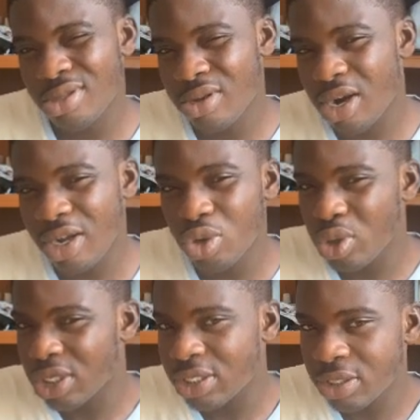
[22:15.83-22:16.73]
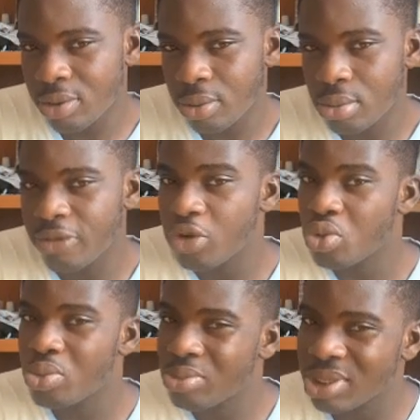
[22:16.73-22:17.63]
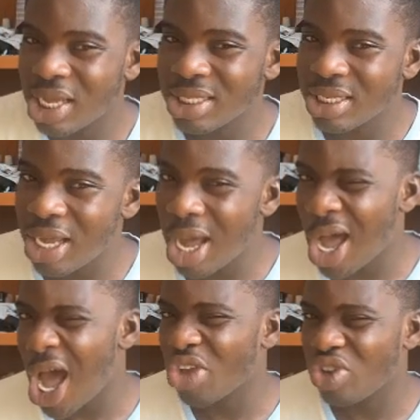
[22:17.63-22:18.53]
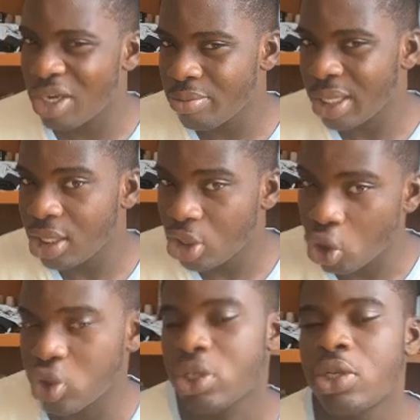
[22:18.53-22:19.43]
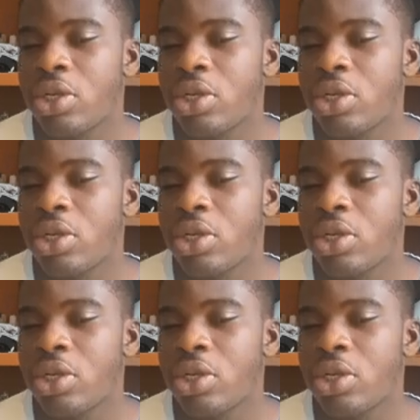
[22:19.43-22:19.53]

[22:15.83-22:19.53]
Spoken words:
300 units before you start actually making a loss.